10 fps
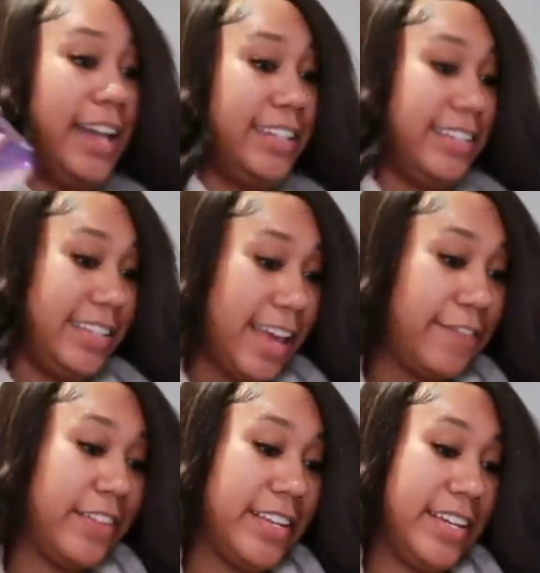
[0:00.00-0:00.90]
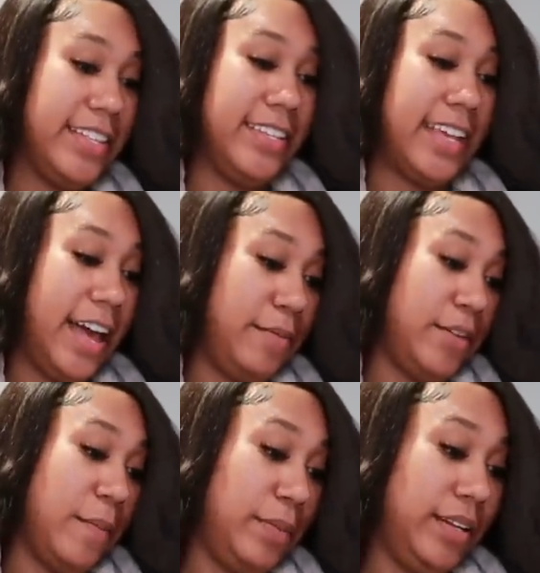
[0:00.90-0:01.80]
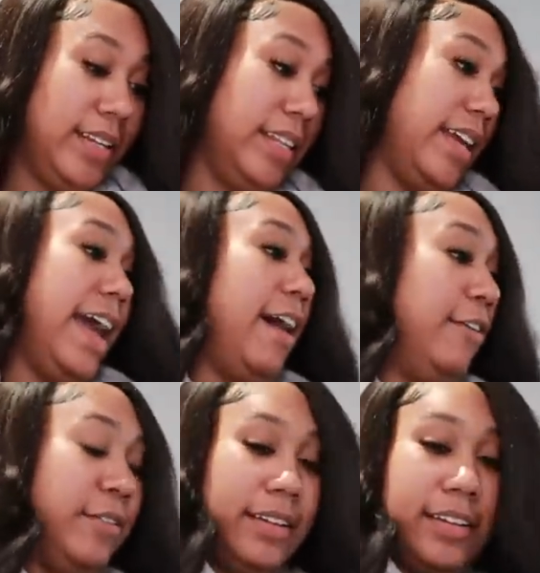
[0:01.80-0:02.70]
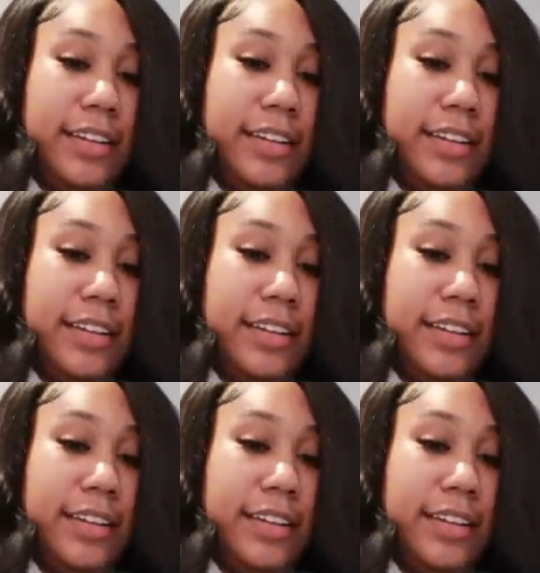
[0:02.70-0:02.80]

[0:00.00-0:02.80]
I definitely need this, I am completely out.